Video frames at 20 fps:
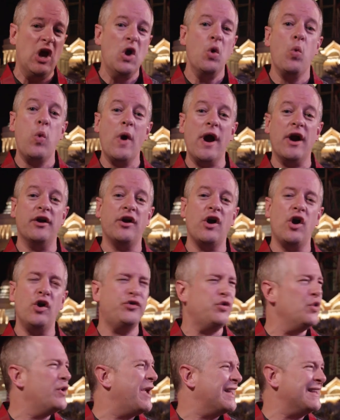weirdos
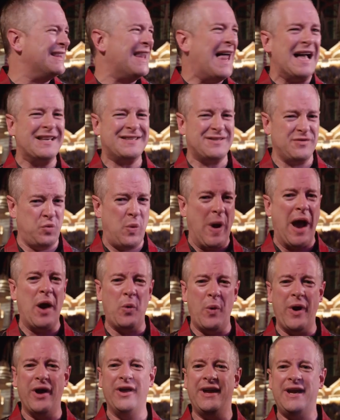who get lots of wet
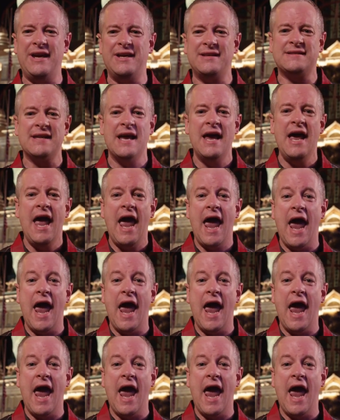willies,